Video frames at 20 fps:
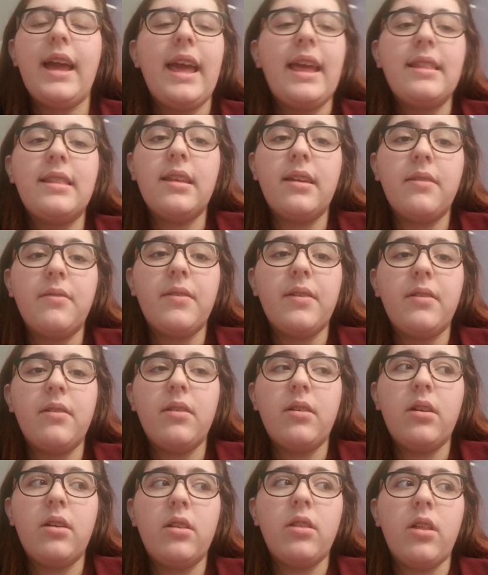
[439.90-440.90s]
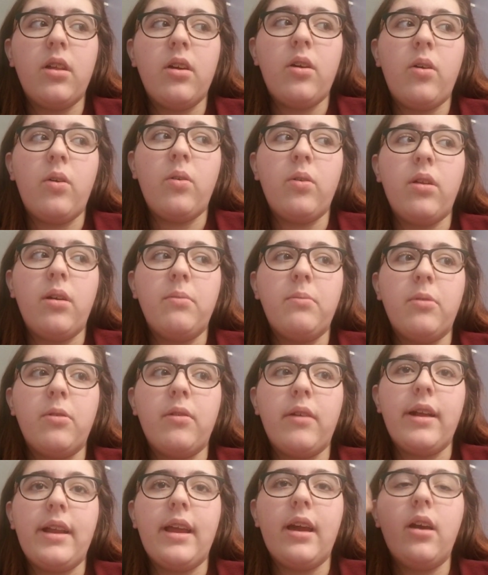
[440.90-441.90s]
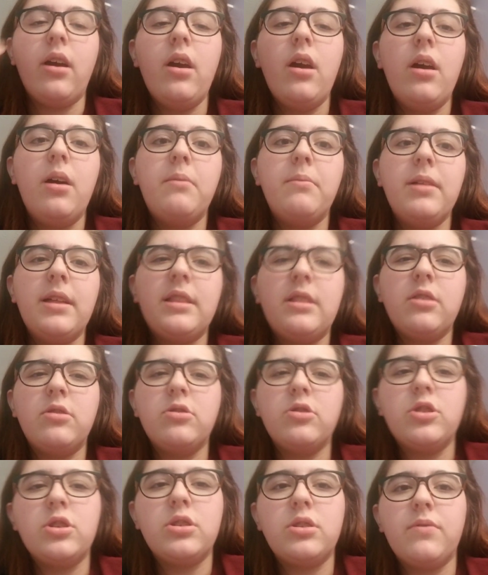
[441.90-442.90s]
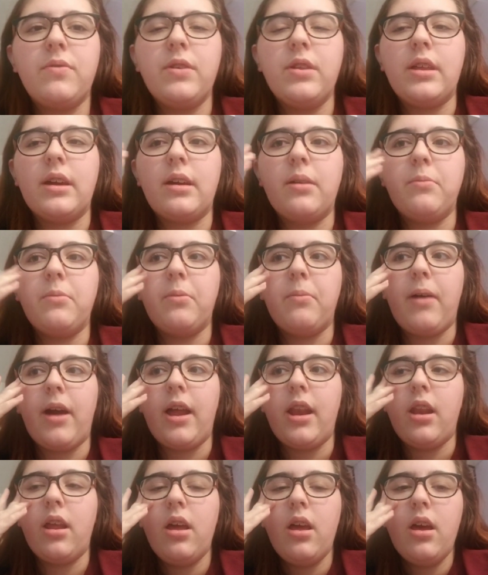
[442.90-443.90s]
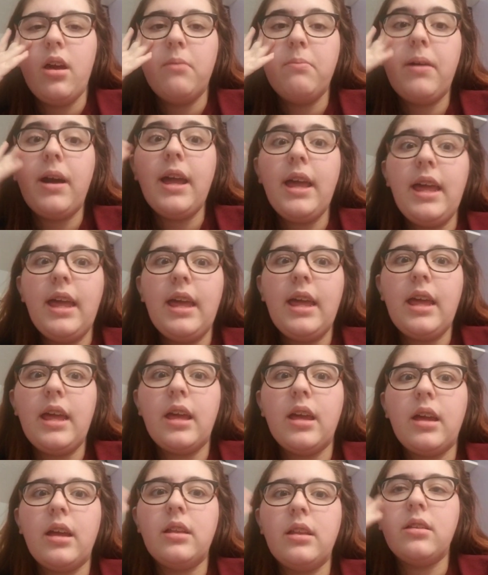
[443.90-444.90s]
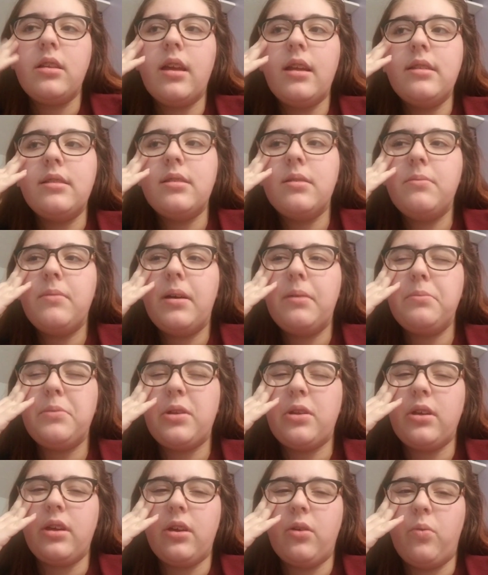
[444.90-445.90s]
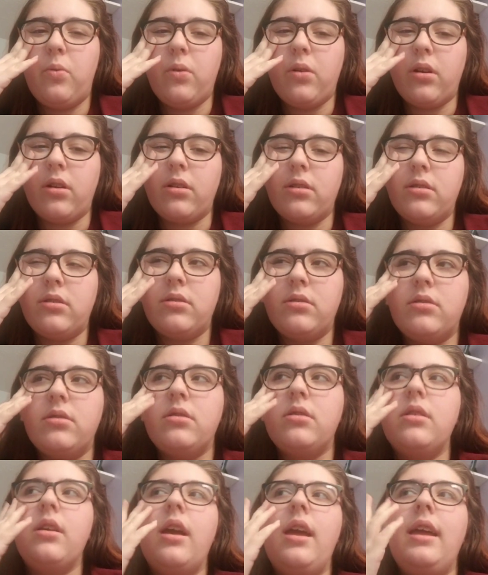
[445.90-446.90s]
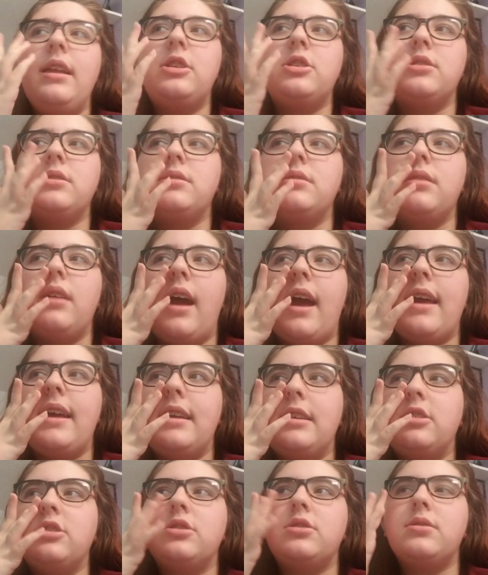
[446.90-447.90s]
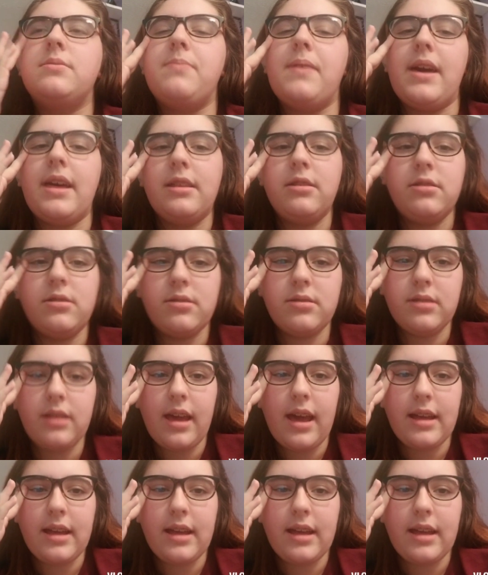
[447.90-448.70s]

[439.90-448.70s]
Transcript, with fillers: I can't think of a, a, a, whole lot more right now. But, like those are just a few that come to mind. But I eat, uh, and sometimes I like corn. It just uh, it just depends.